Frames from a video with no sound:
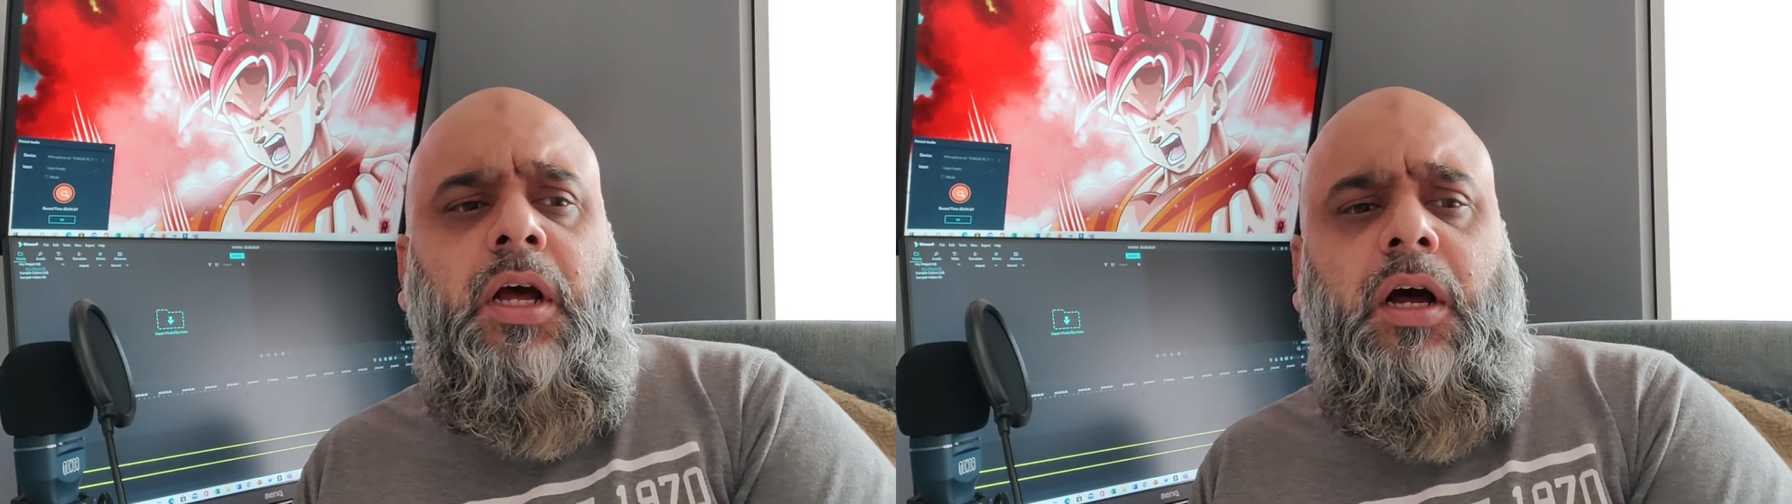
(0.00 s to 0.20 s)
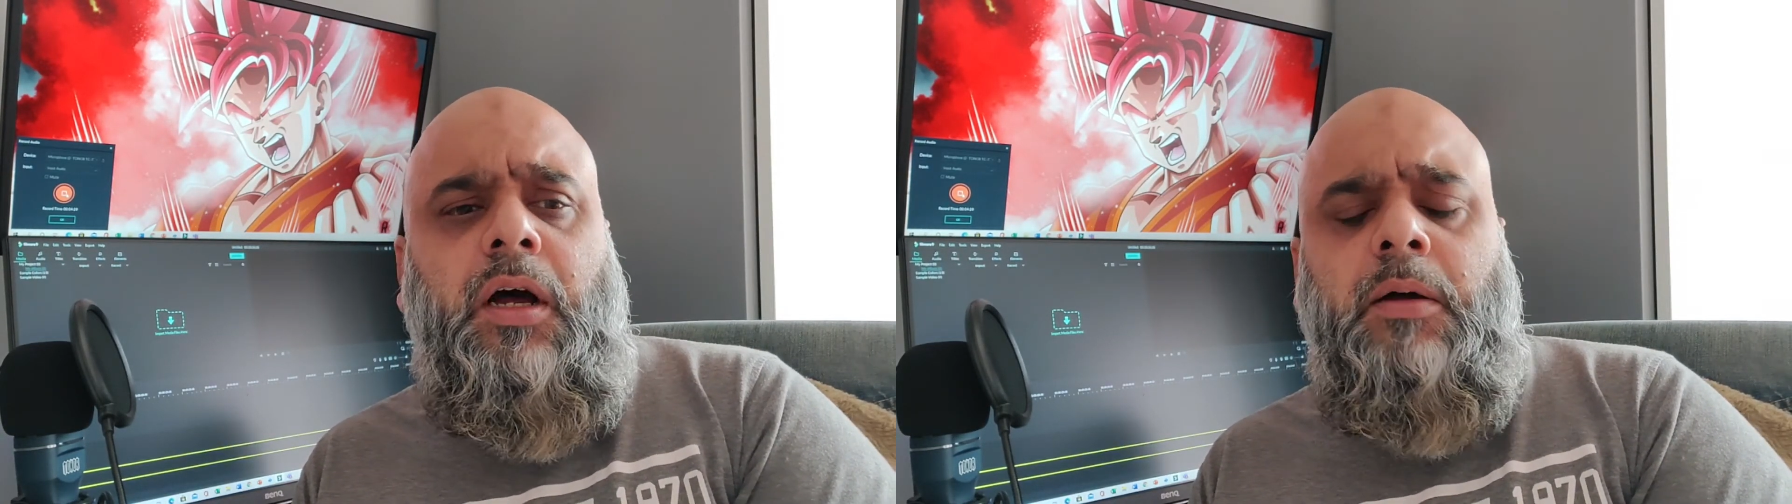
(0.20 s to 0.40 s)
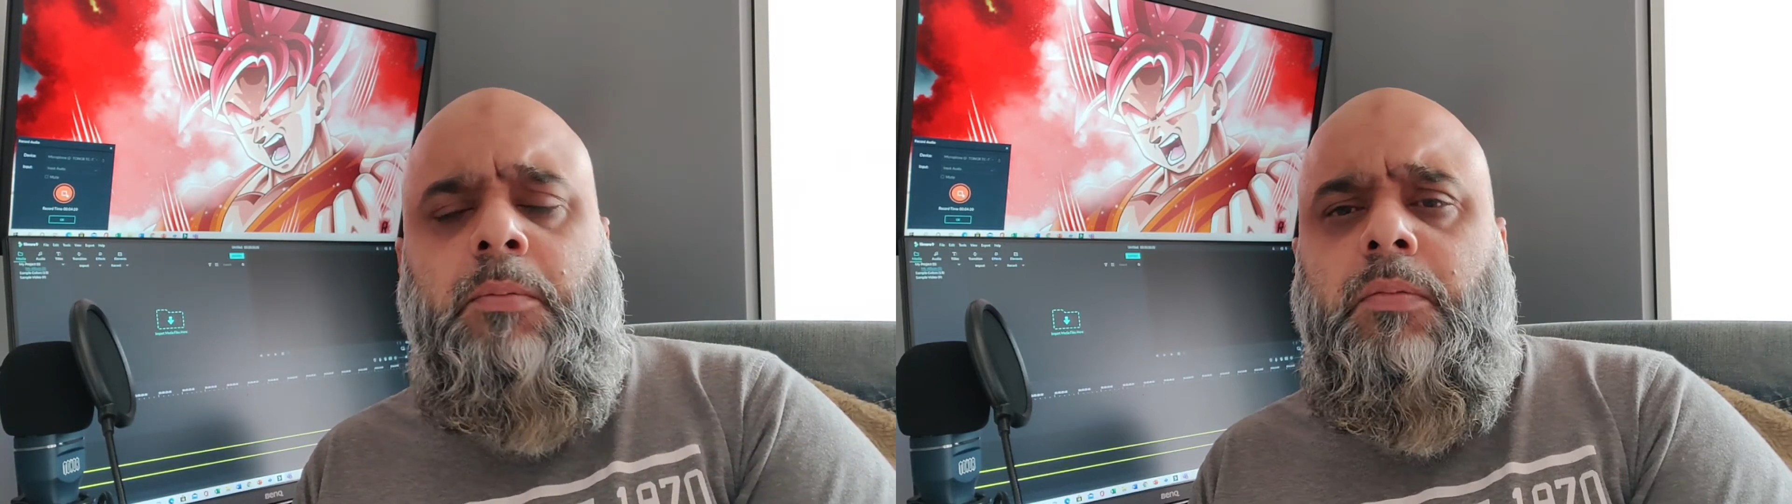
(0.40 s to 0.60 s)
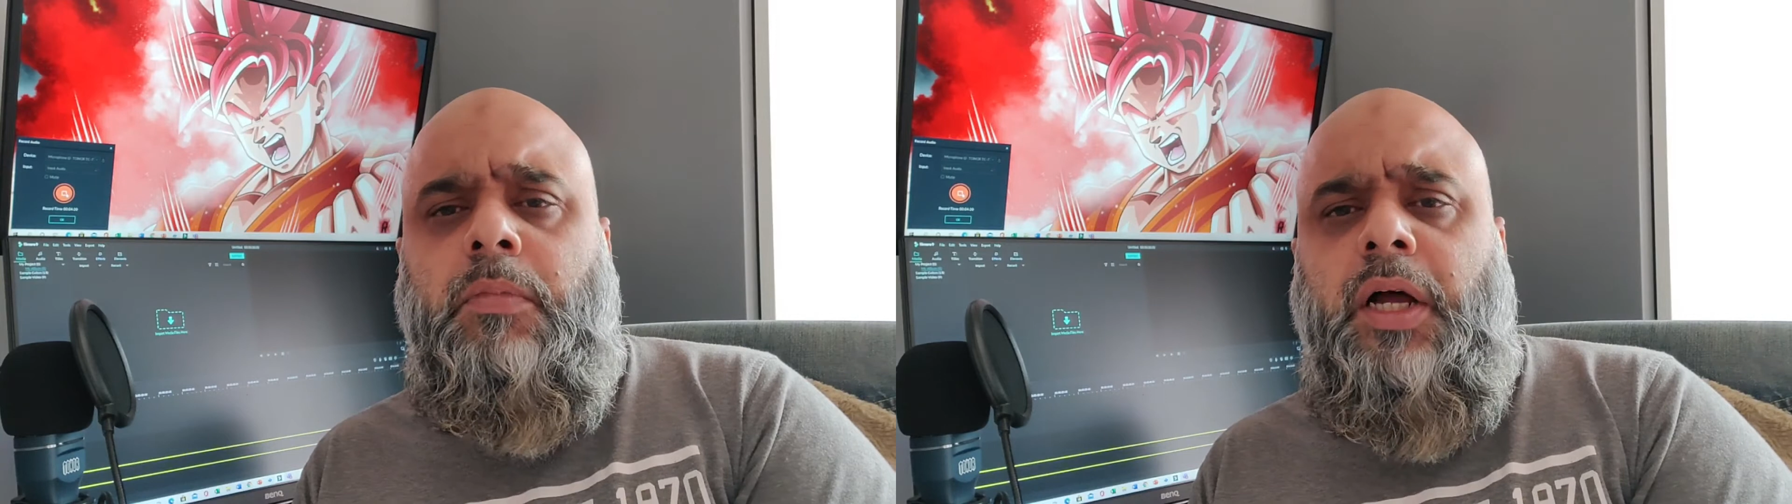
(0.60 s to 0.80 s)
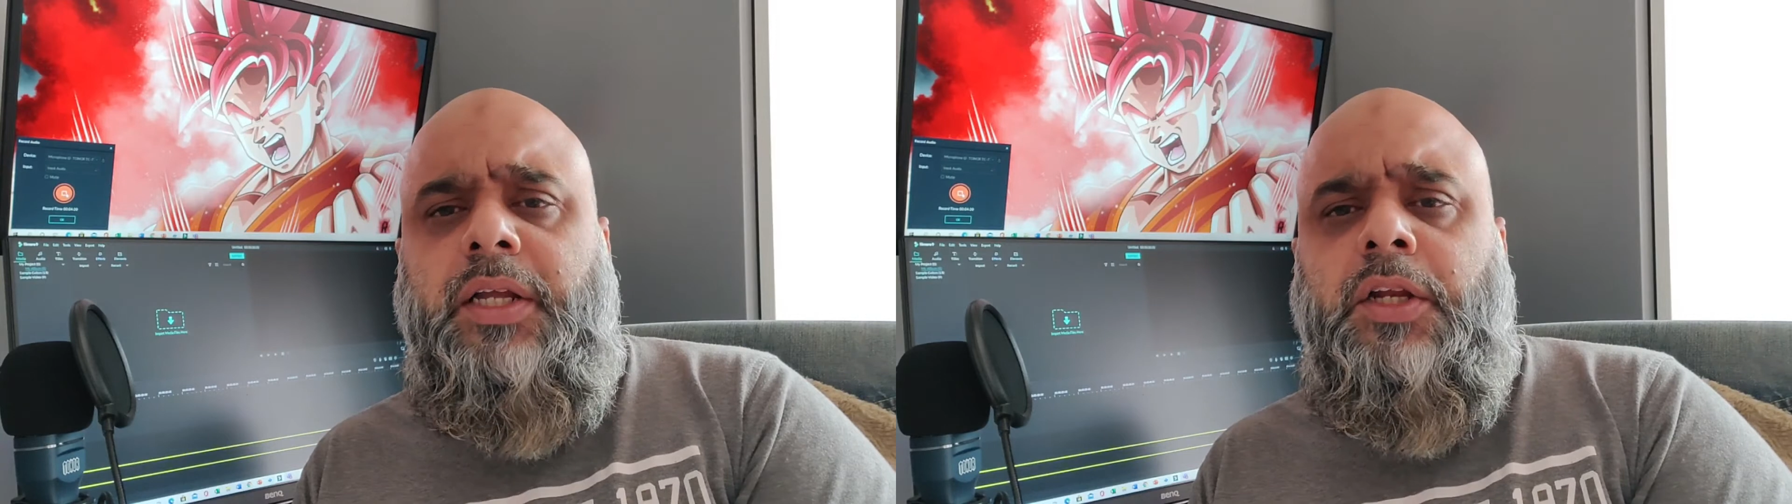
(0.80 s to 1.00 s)

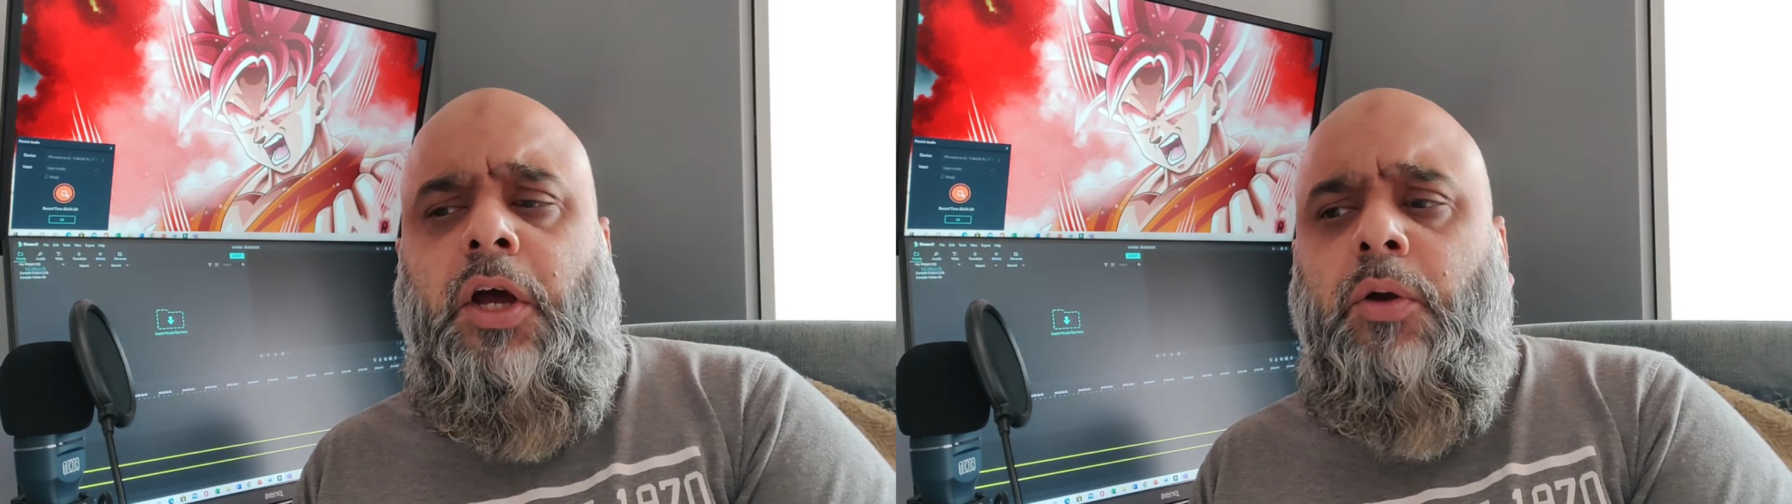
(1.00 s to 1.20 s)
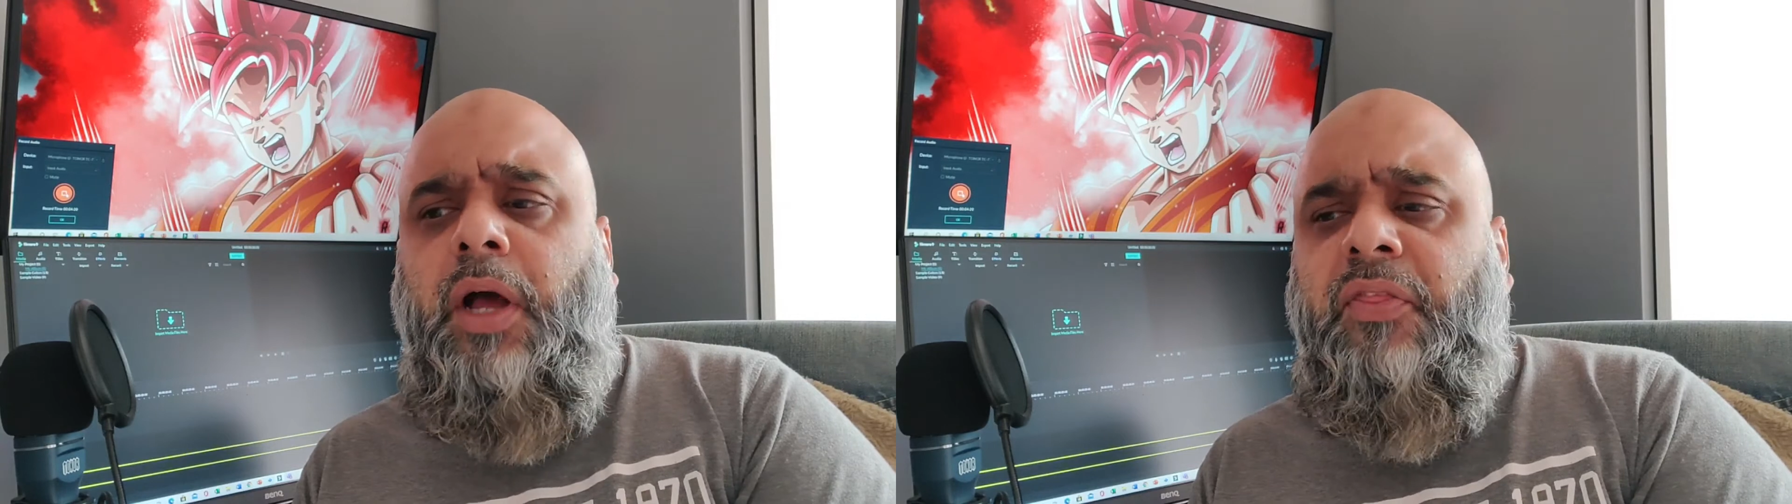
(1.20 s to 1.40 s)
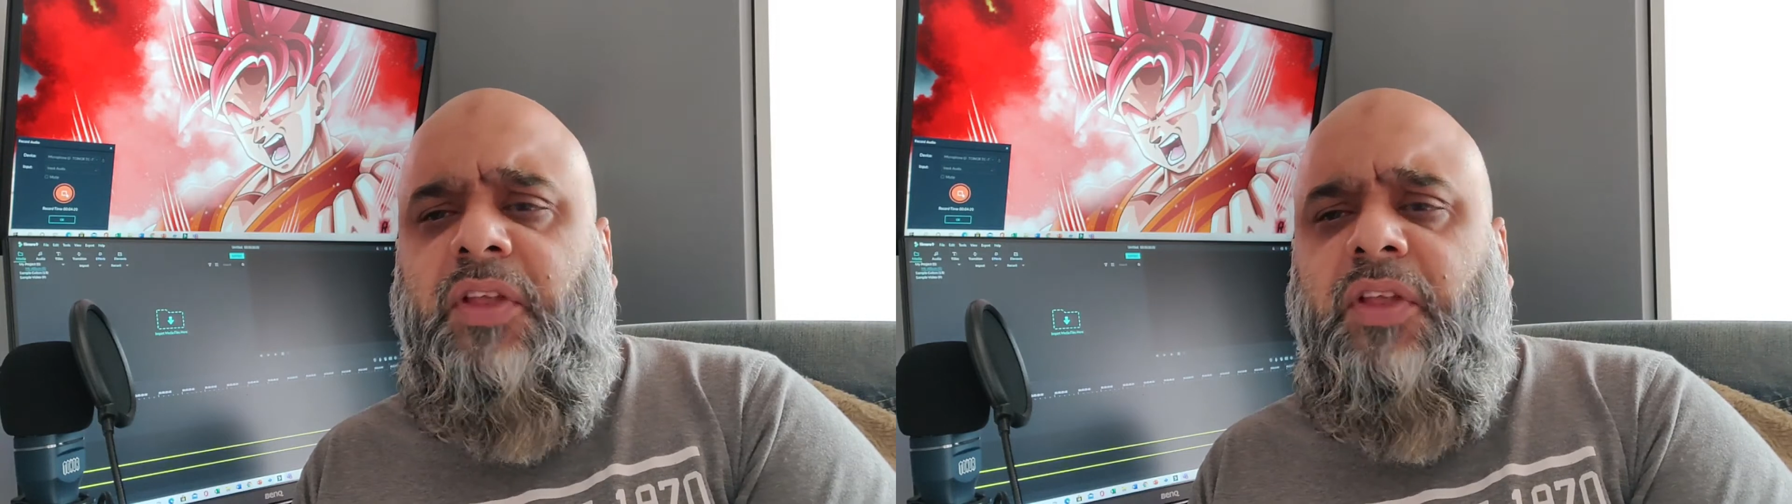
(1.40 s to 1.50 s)
and